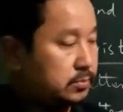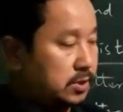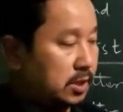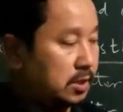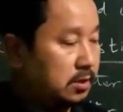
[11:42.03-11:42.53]

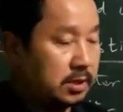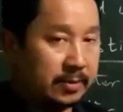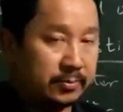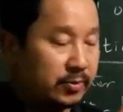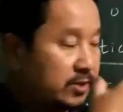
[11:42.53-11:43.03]

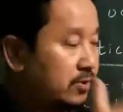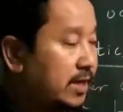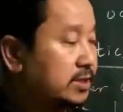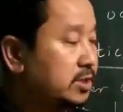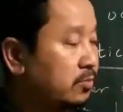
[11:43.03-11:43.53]
when you
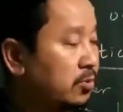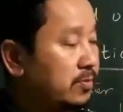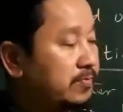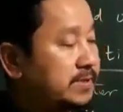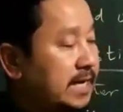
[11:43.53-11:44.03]
add some
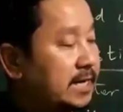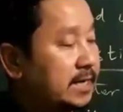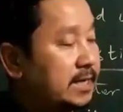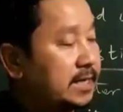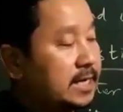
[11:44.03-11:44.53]
more sand
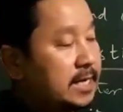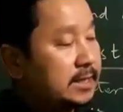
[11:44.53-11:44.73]
in it,